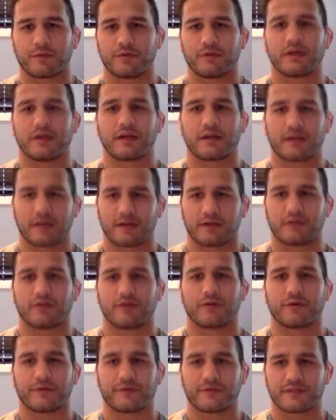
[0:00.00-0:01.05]
You got to kind of
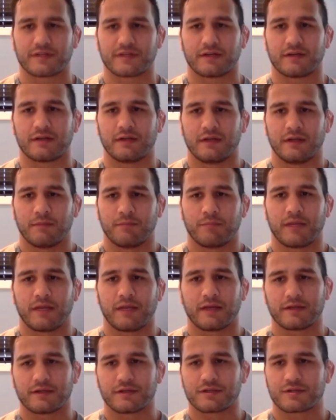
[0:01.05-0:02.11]
learn to
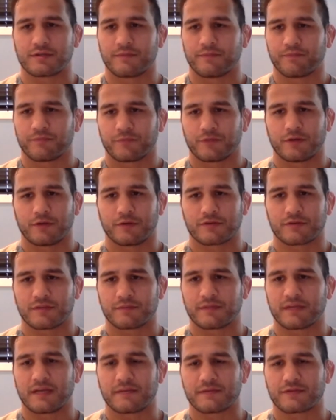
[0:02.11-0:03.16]
manage,
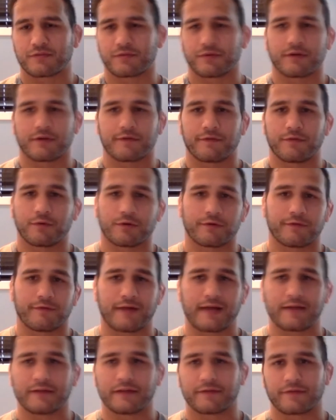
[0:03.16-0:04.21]
sometimes 3 or 4 or
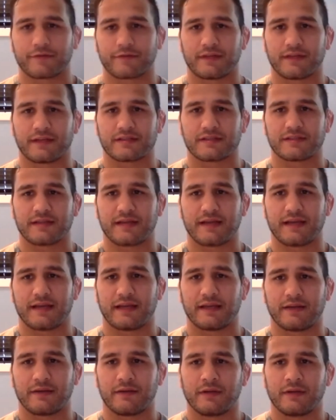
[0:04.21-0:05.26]
5 different things a
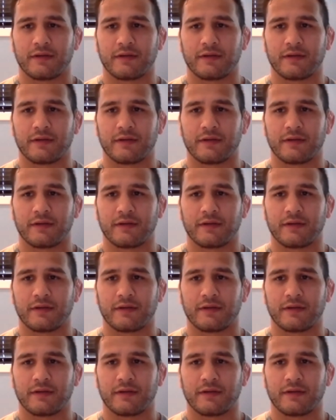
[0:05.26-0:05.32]
day,